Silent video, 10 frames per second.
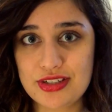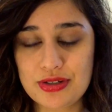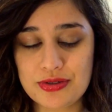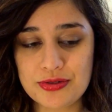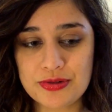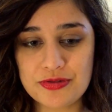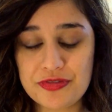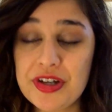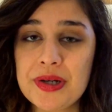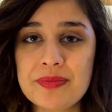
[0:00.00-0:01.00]
to
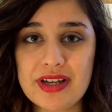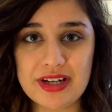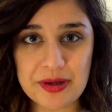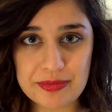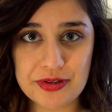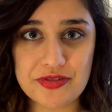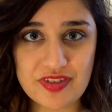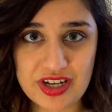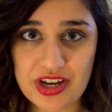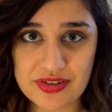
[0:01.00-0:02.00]
film and upload
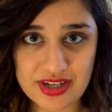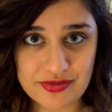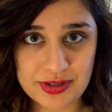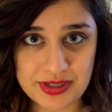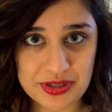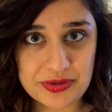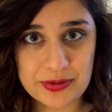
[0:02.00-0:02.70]
videos every single